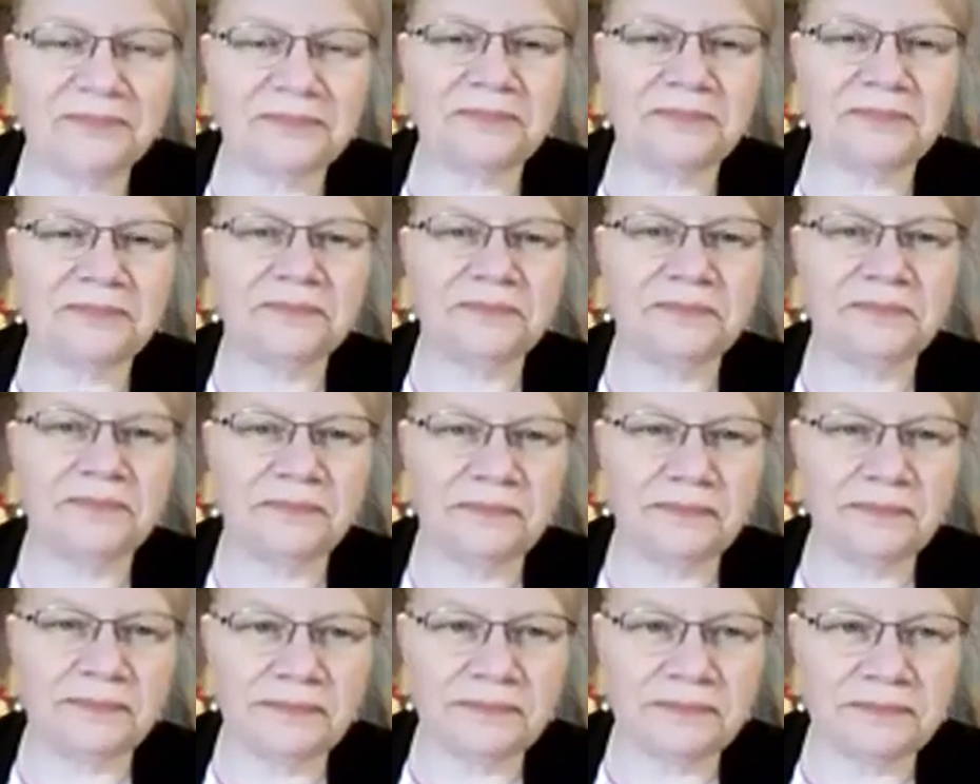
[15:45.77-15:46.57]

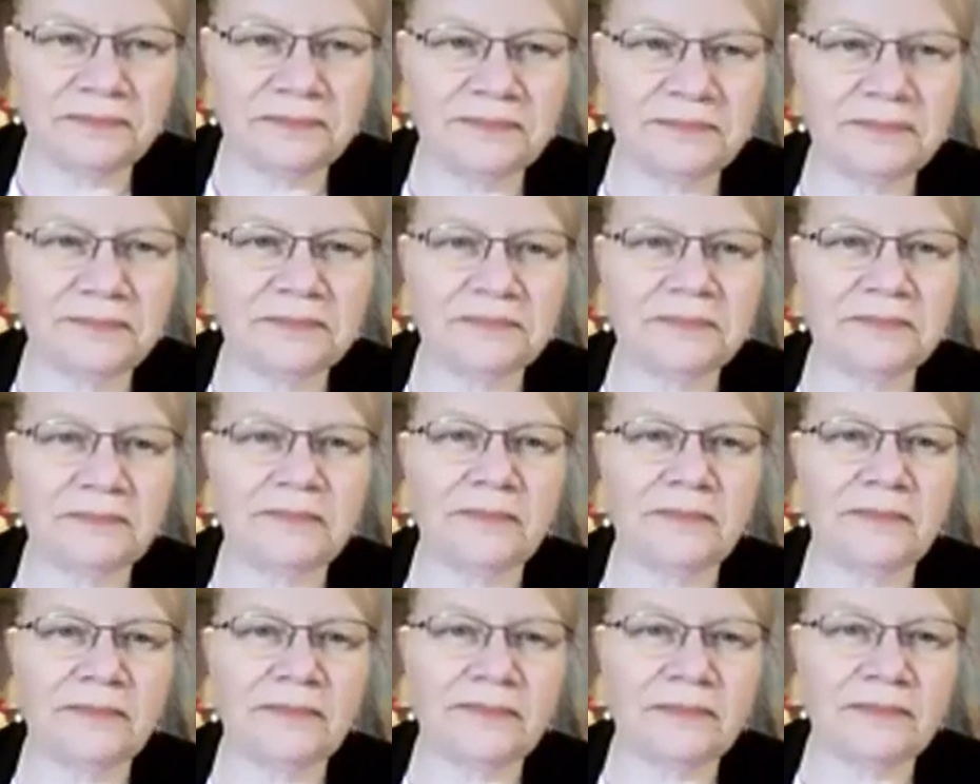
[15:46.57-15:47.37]

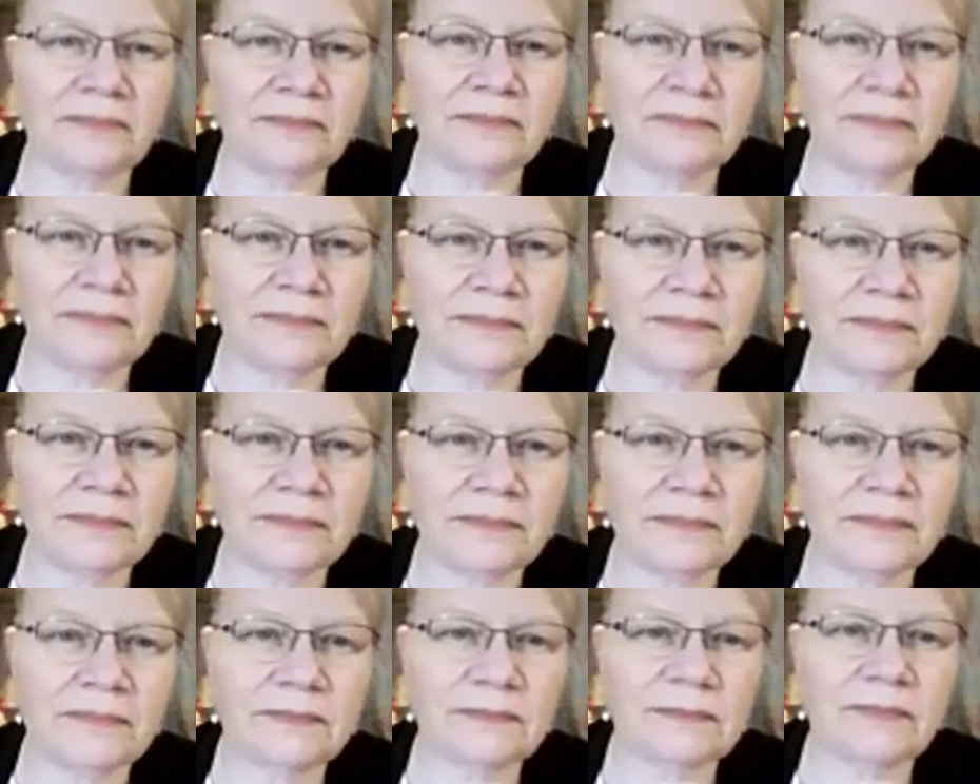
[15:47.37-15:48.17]

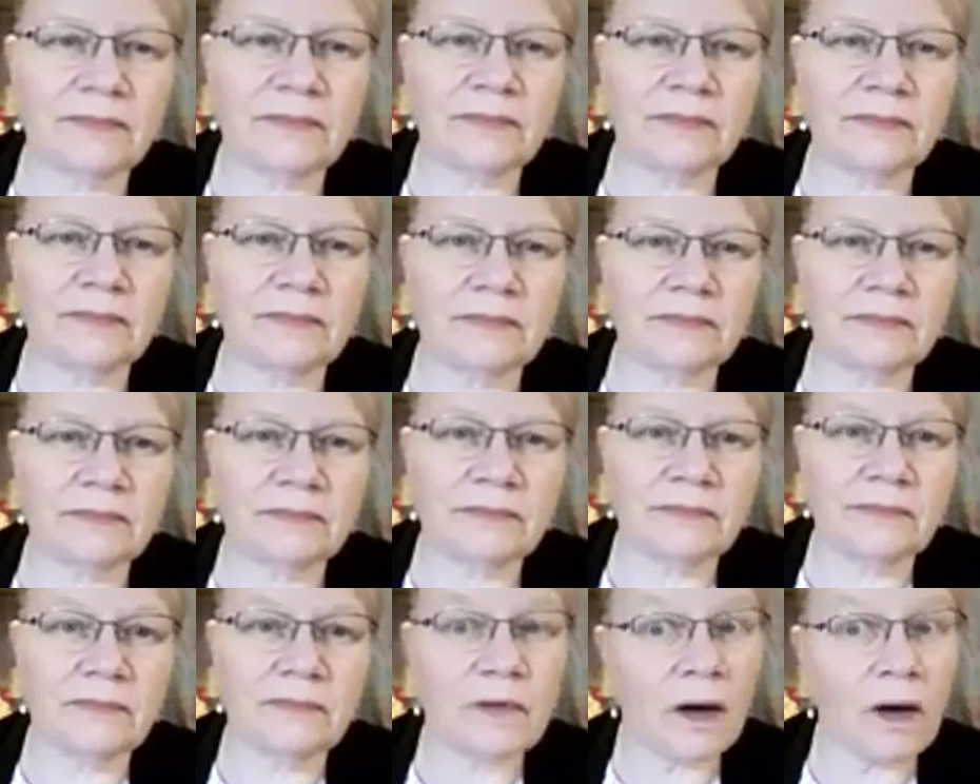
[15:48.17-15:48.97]

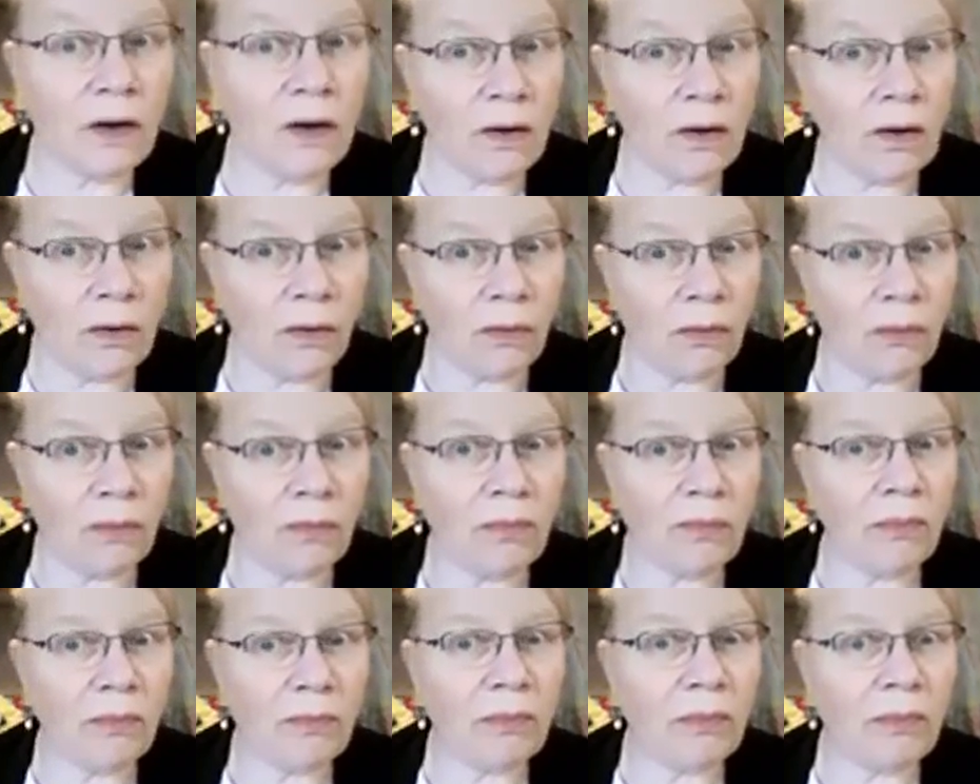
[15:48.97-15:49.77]

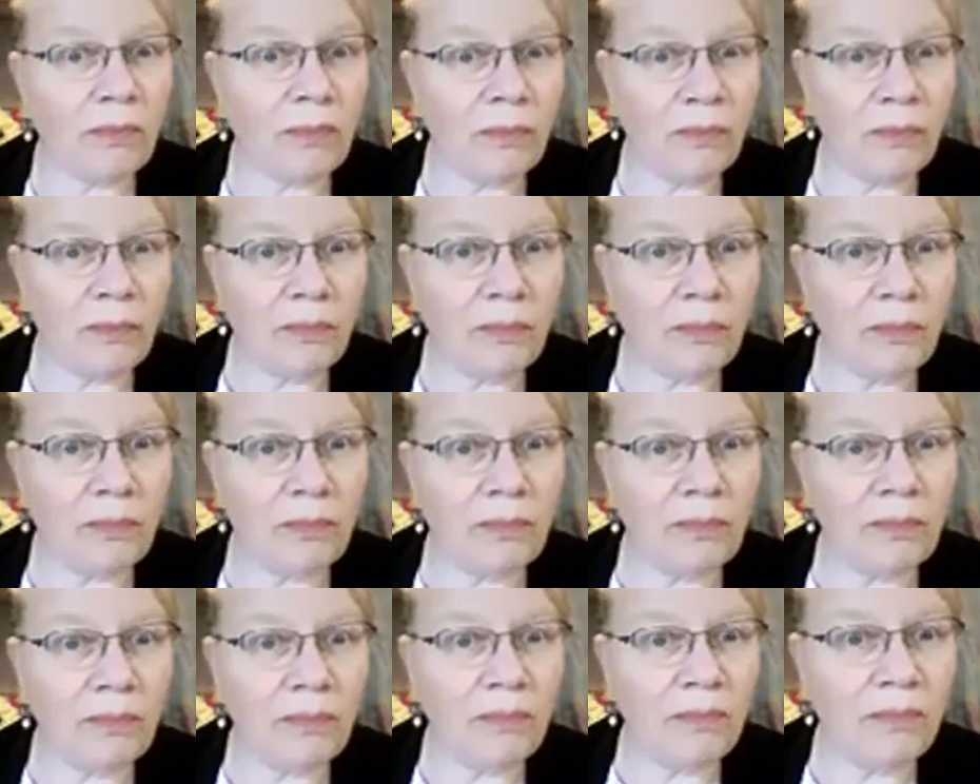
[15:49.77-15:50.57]

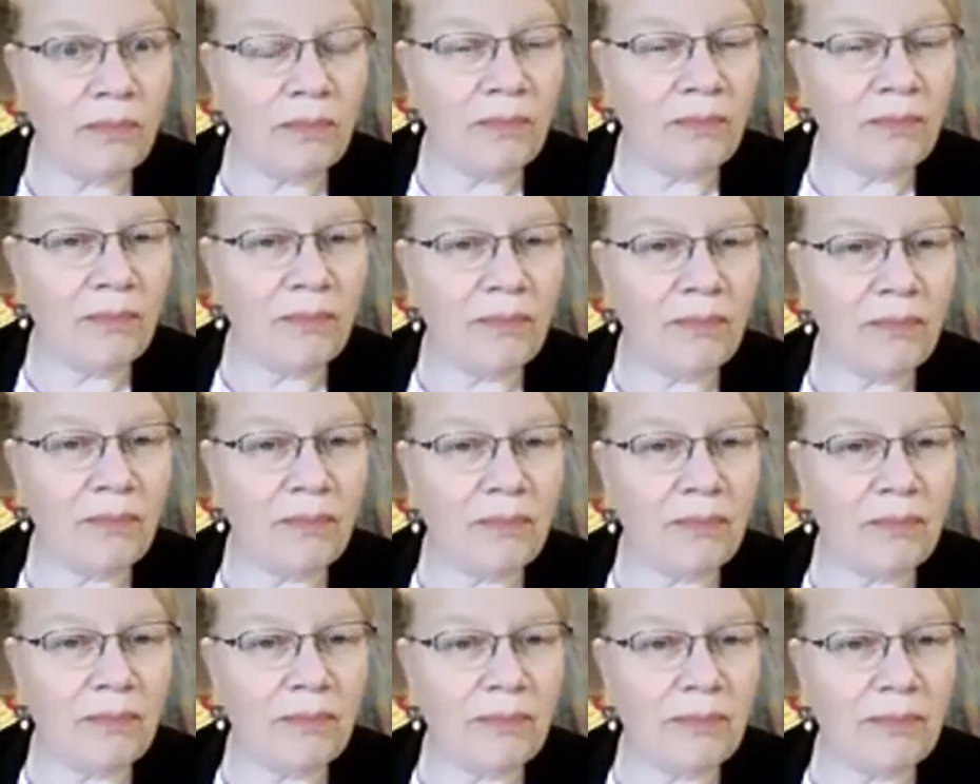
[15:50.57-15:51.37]

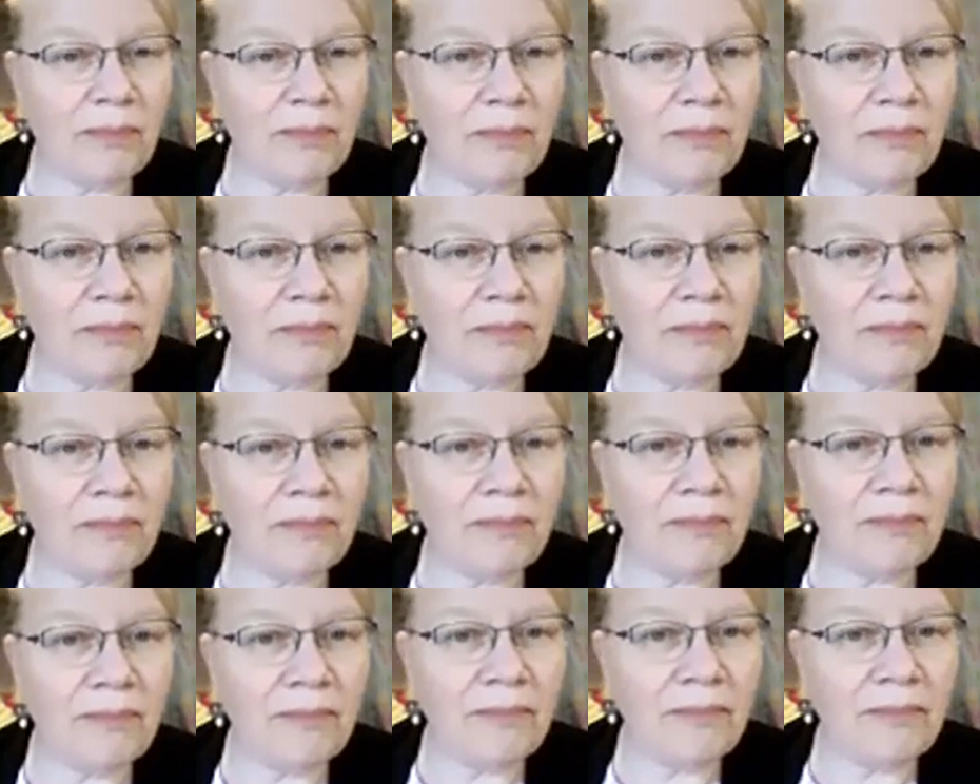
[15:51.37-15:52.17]

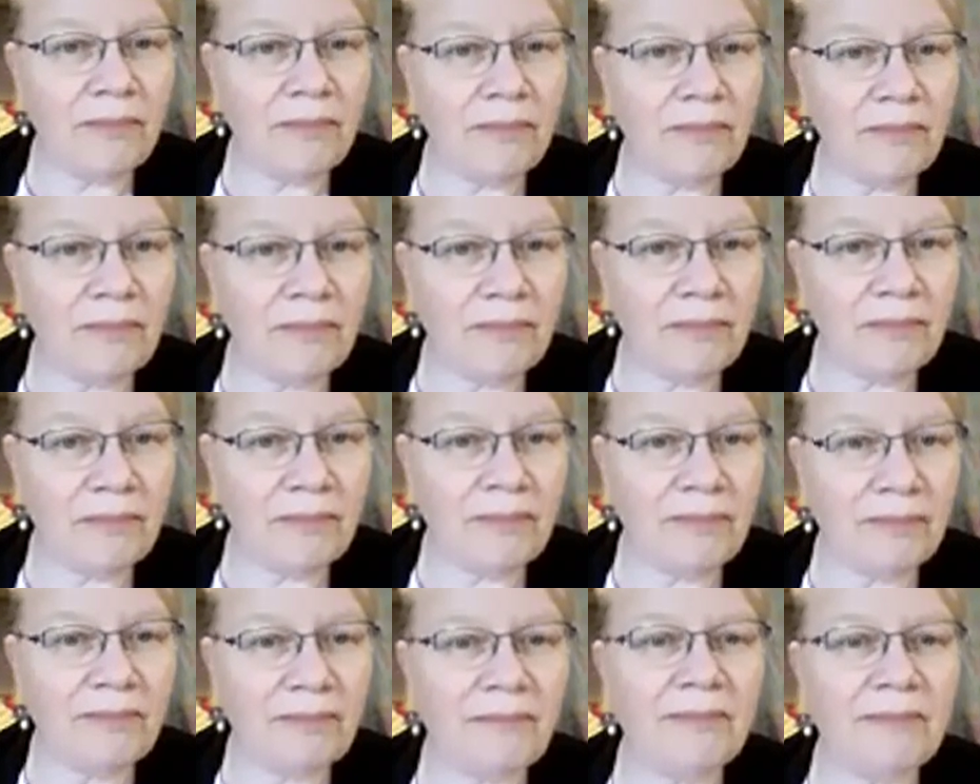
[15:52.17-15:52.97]

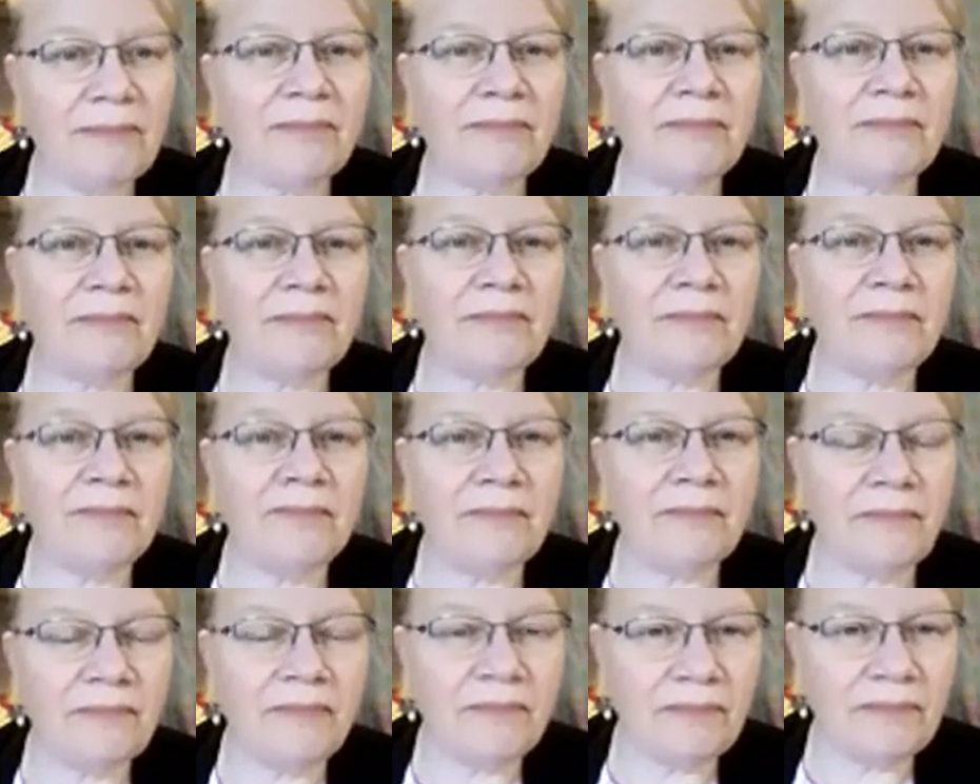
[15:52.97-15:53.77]
The person shown says nothing.